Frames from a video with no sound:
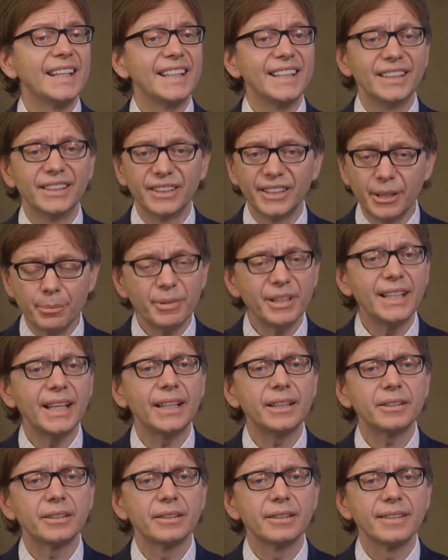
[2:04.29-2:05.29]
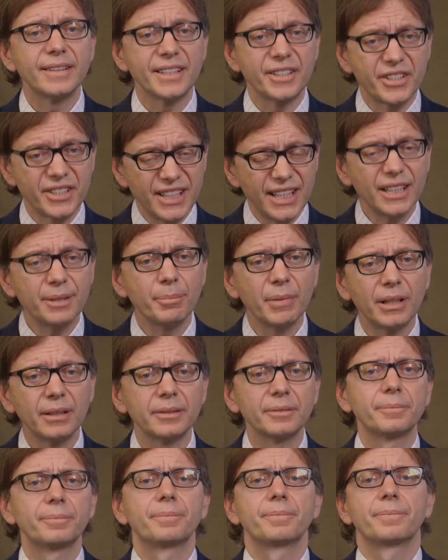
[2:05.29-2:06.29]
eliminate the stigma,
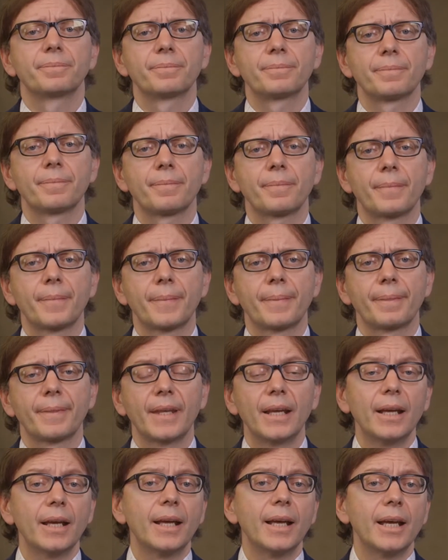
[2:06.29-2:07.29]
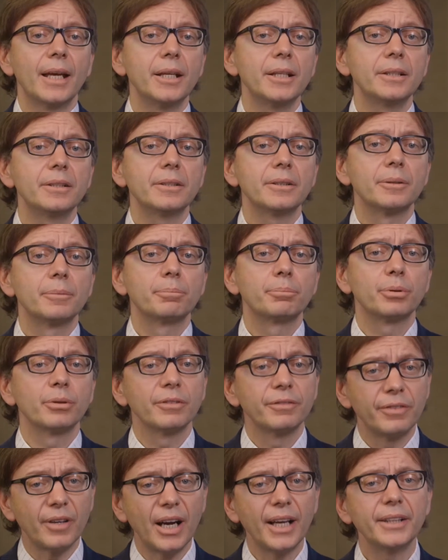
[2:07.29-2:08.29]
and
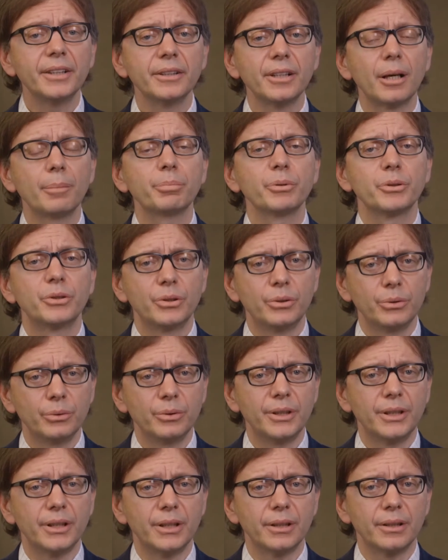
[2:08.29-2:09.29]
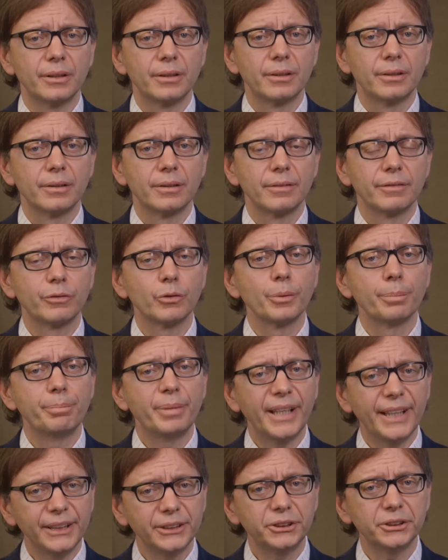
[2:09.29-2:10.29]
provide an opportunity for
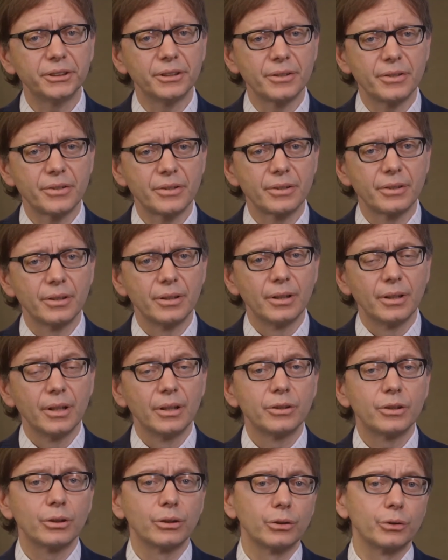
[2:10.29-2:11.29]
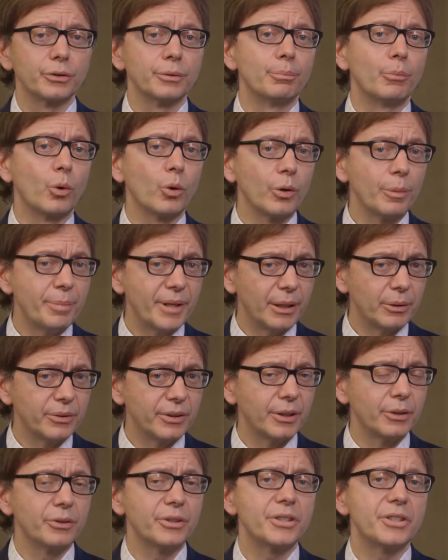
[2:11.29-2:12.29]
patients to learn more
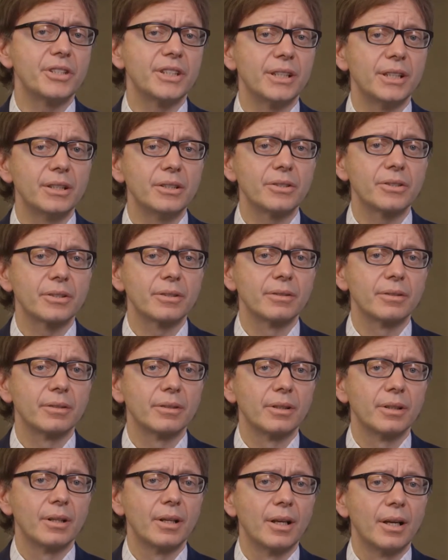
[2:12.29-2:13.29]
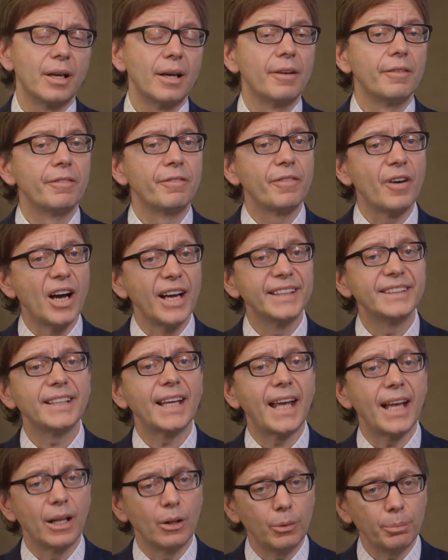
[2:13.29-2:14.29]
about their disease, find
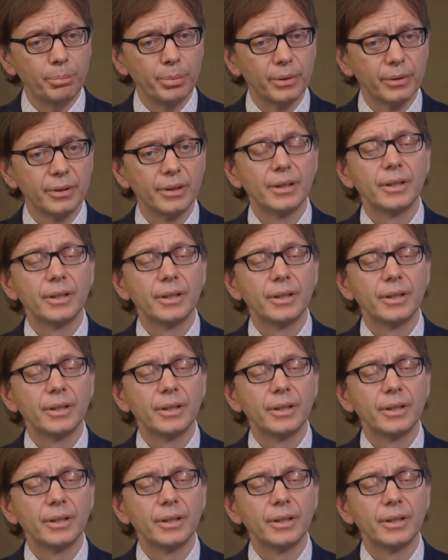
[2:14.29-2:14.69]
help